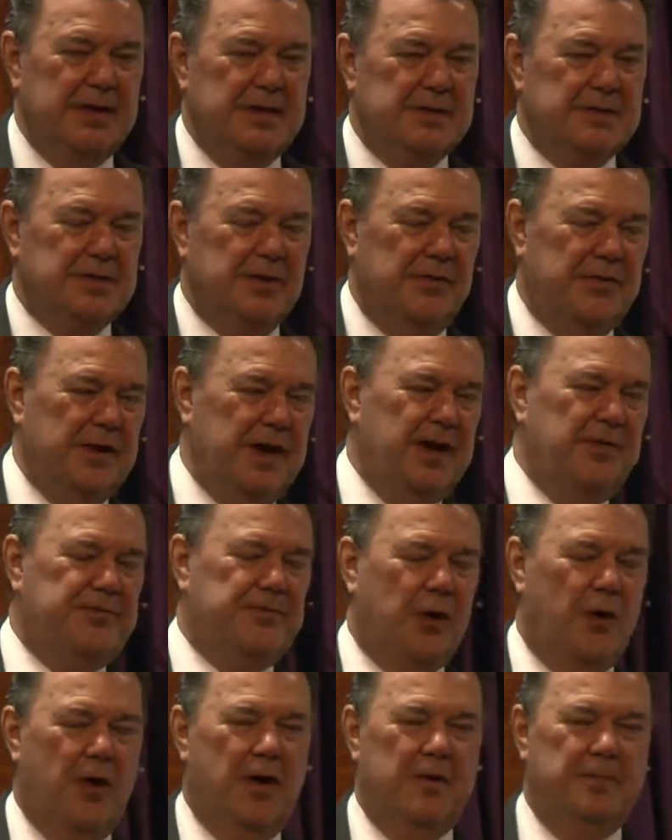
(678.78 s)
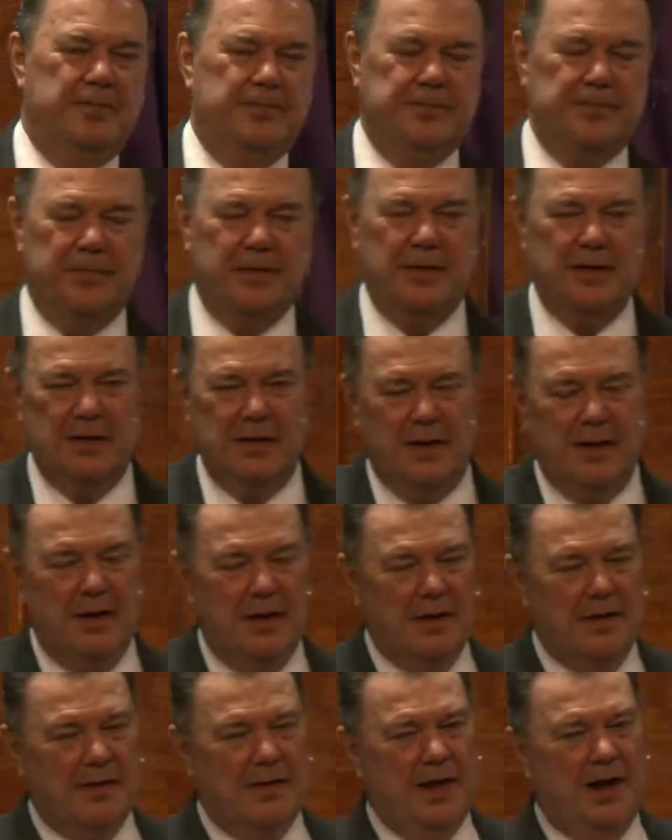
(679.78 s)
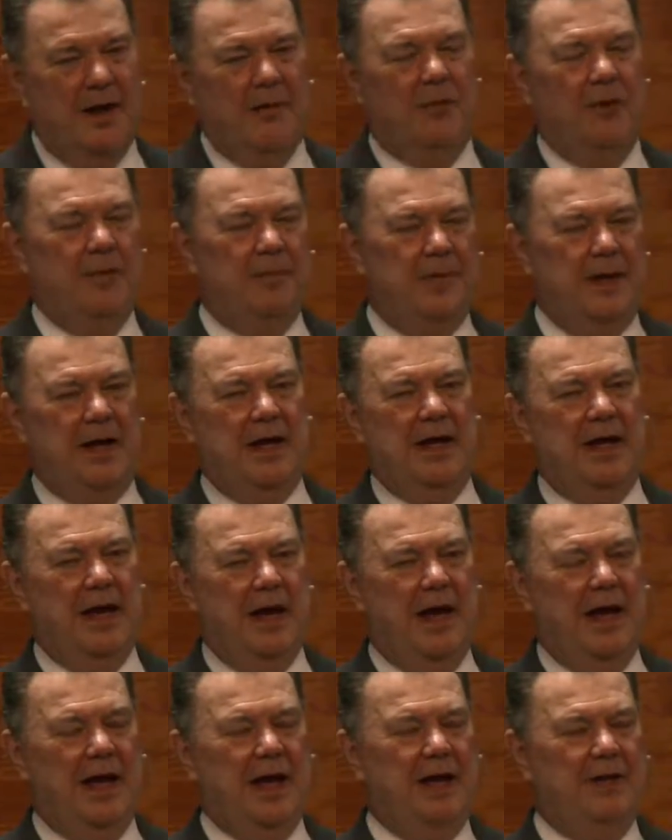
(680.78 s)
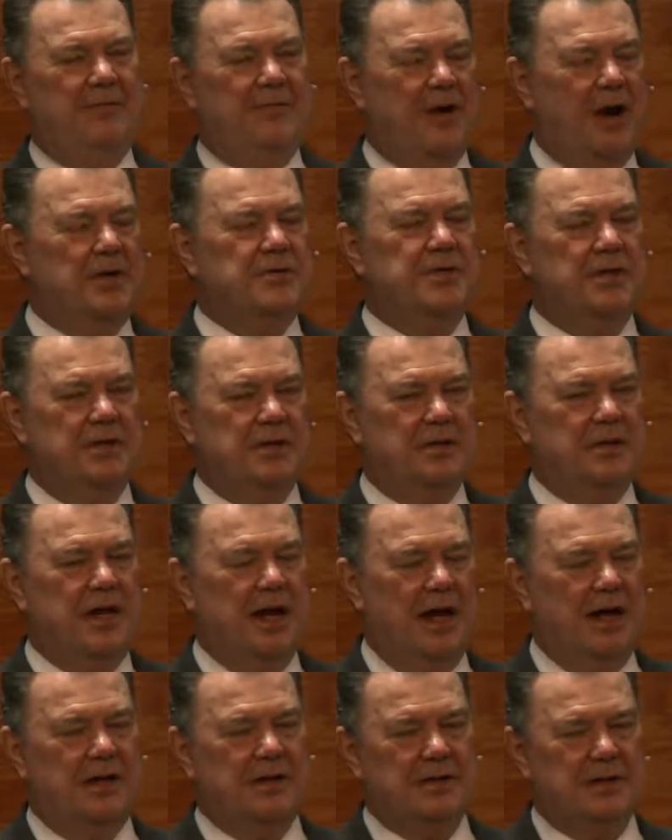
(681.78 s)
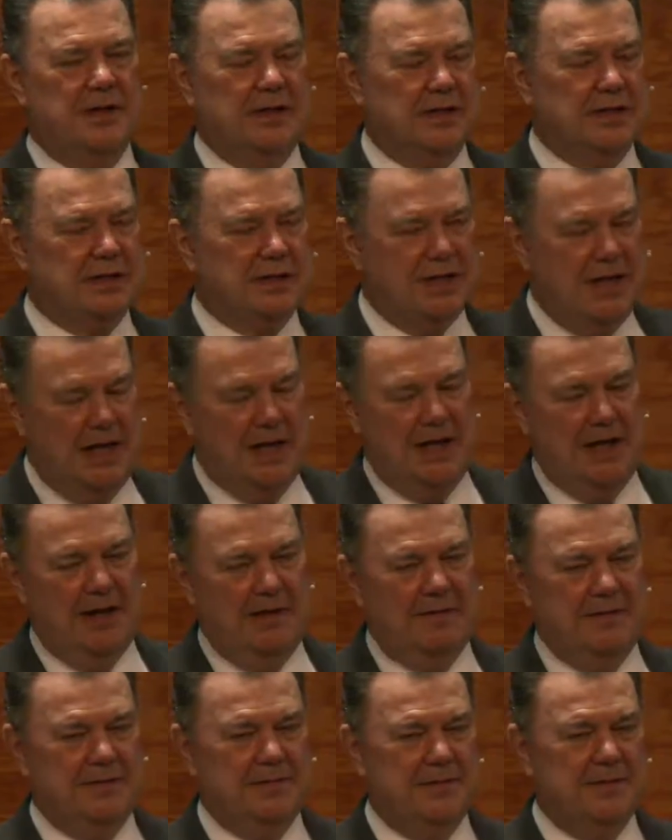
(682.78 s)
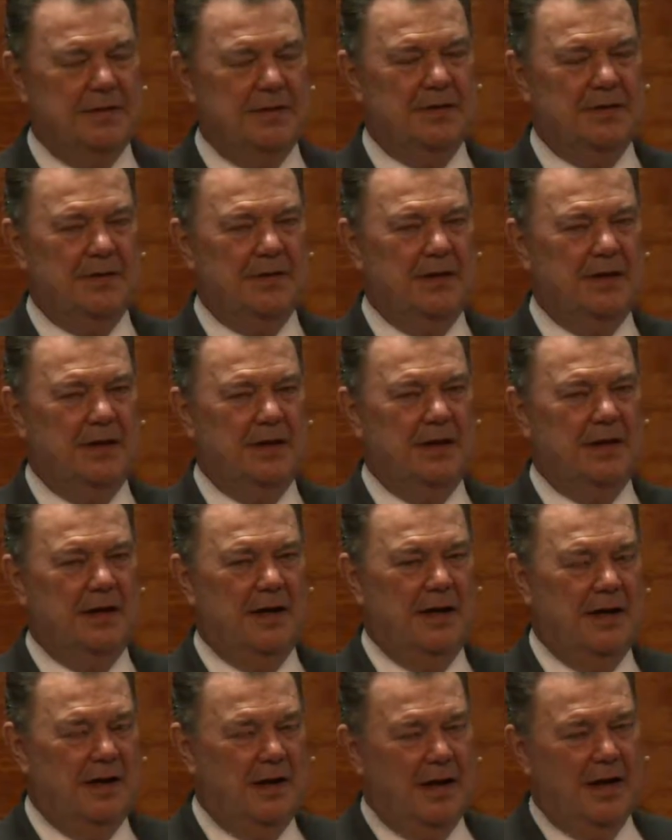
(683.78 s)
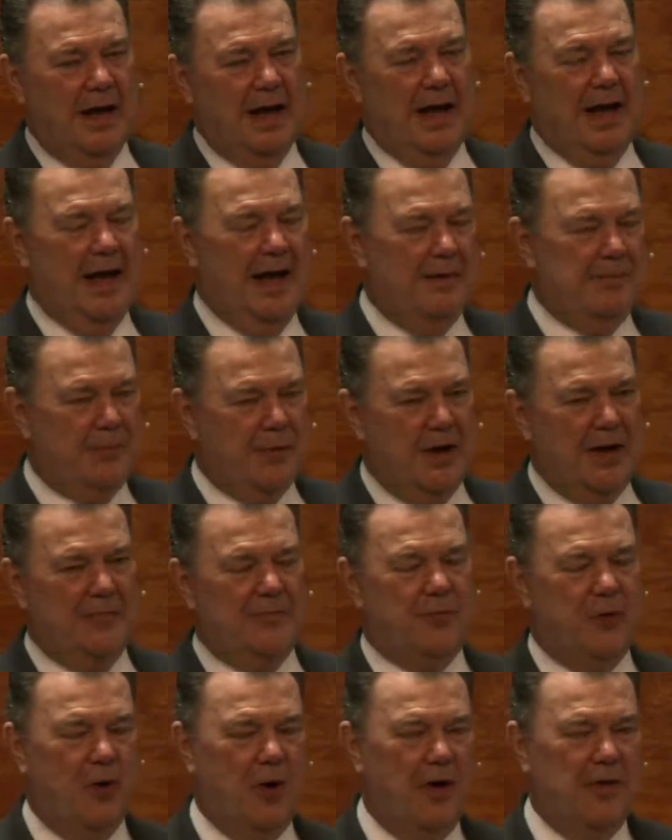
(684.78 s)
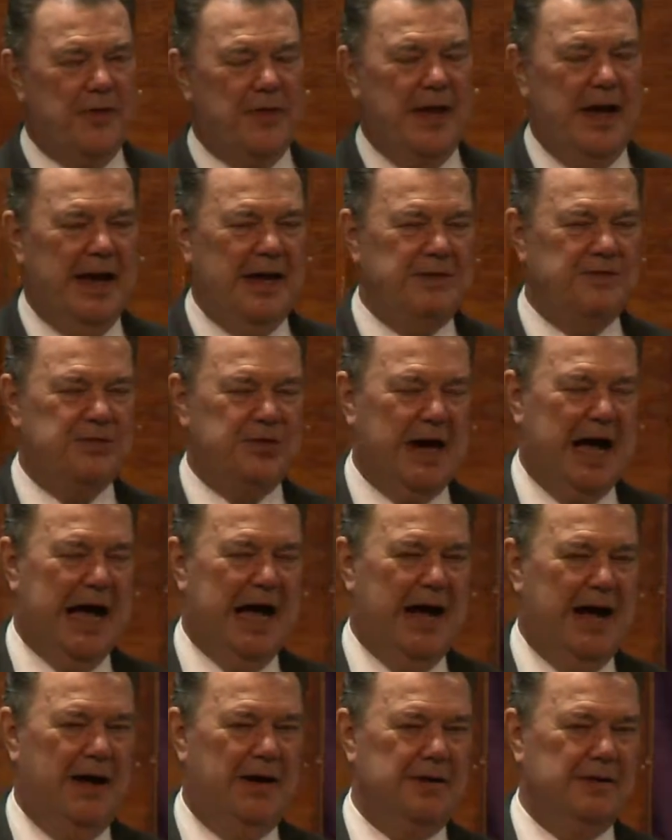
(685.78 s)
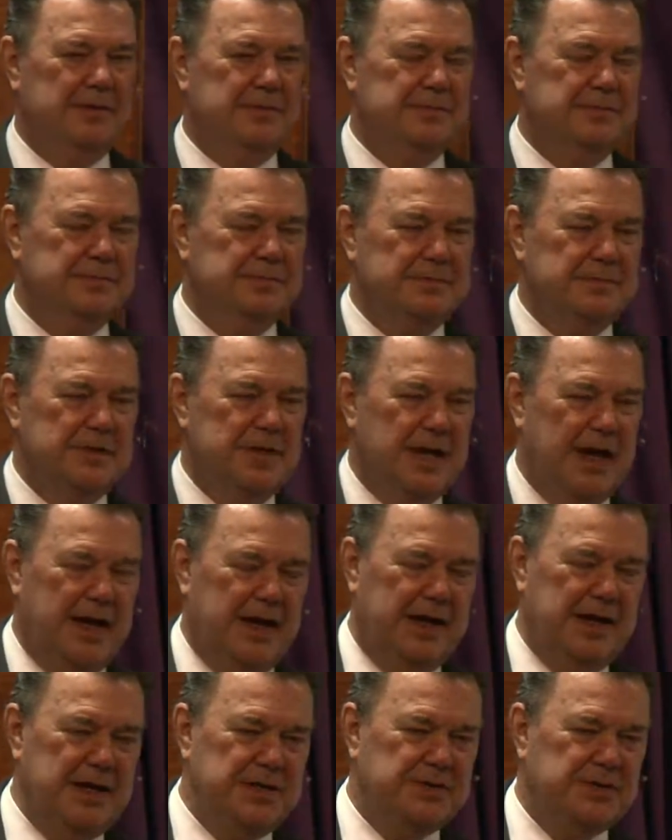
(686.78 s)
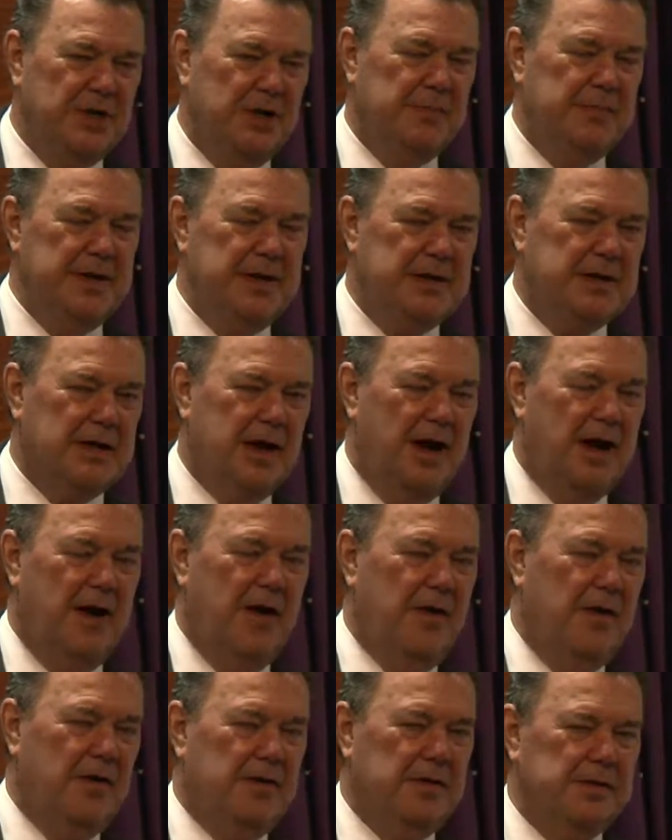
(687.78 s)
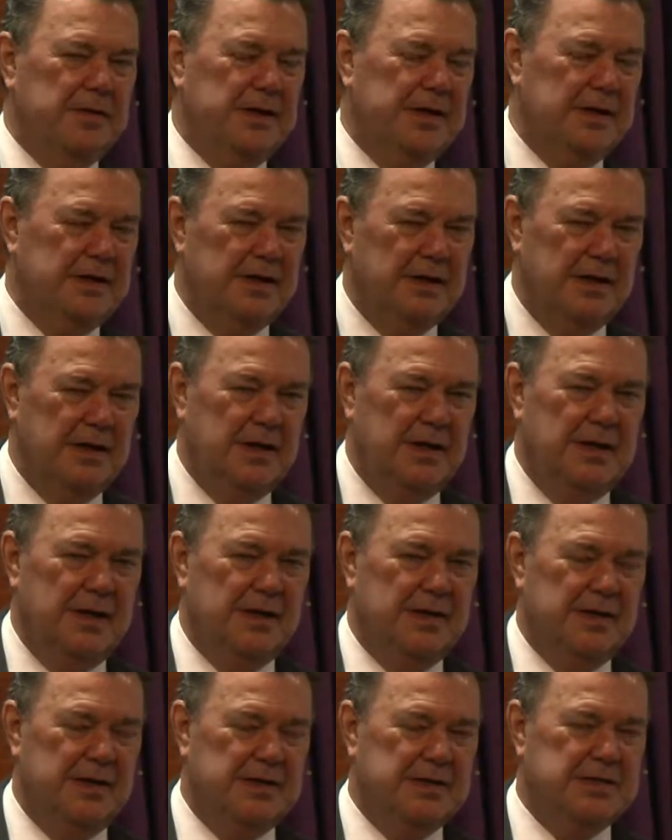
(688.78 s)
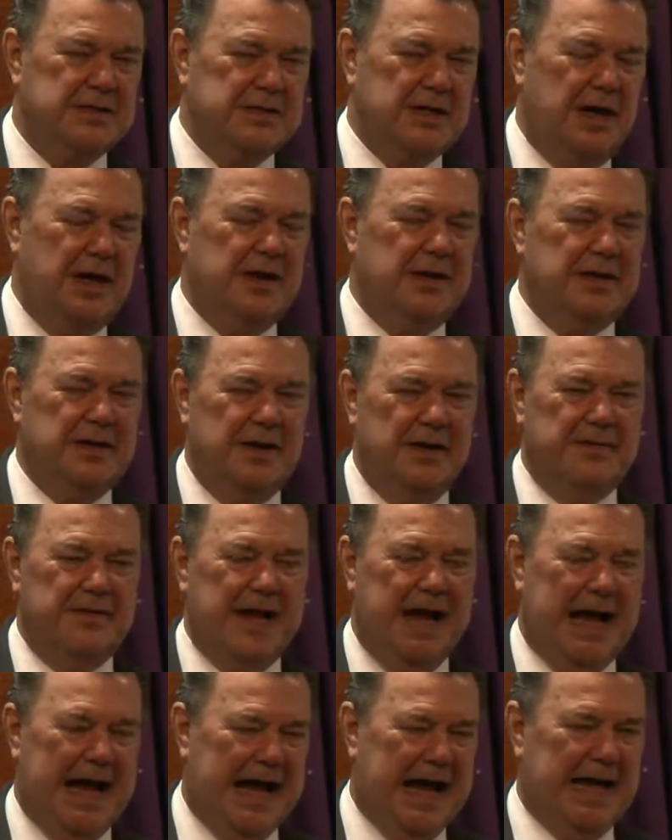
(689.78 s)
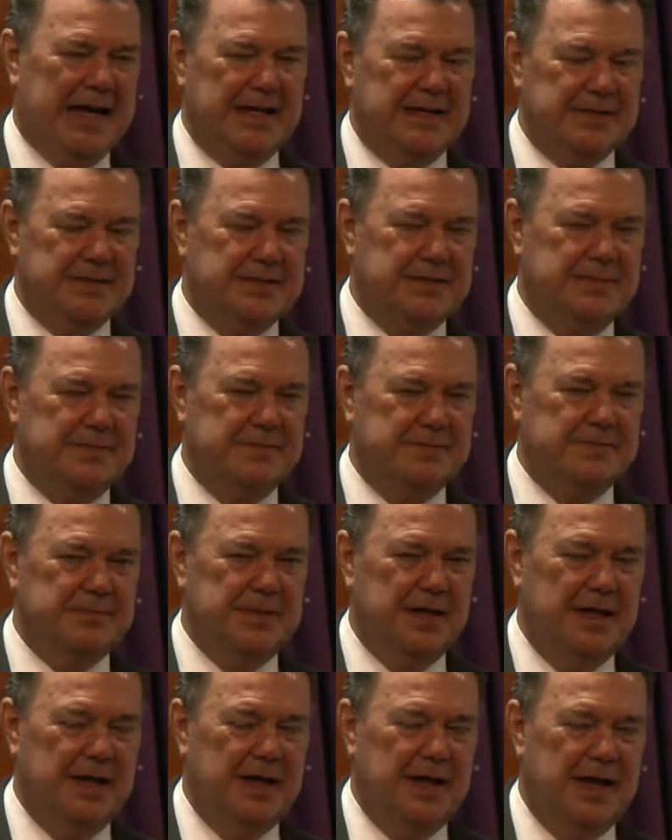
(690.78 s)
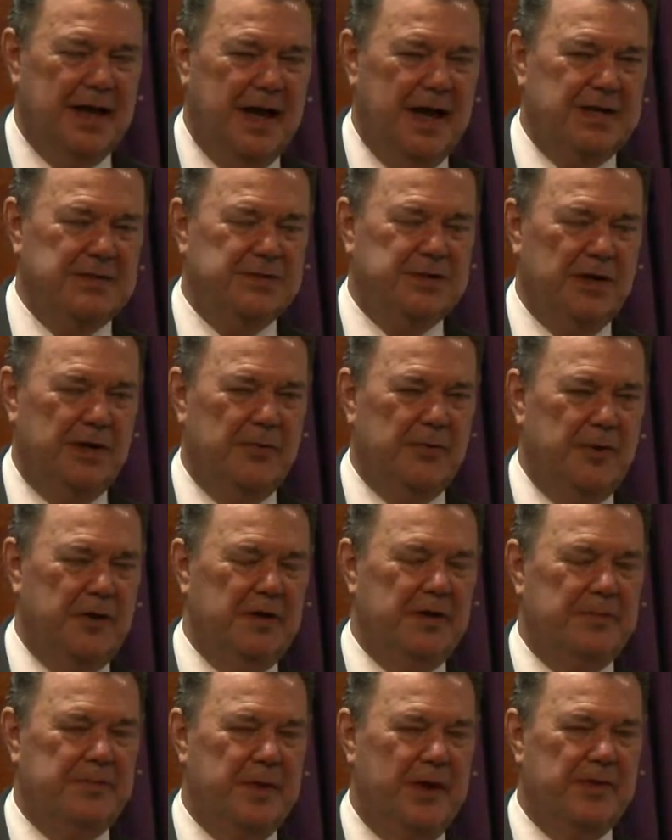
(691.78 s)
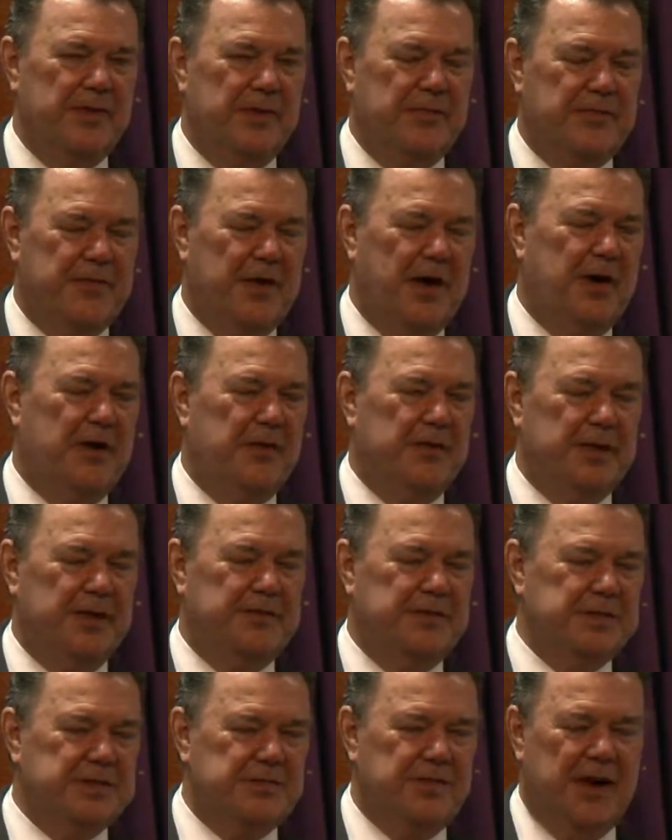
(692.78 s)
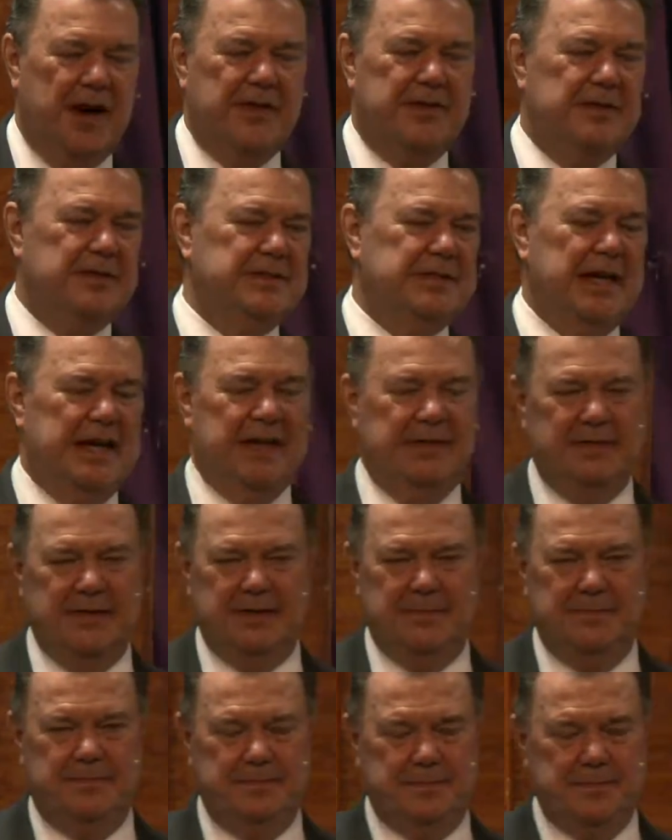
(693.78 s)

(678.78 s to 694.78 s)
So therefore, there will be a virgin shall conceive and bring forth a child, and he shall be called uh, the Son of the Highest, and shall rule upon the throne of his father David.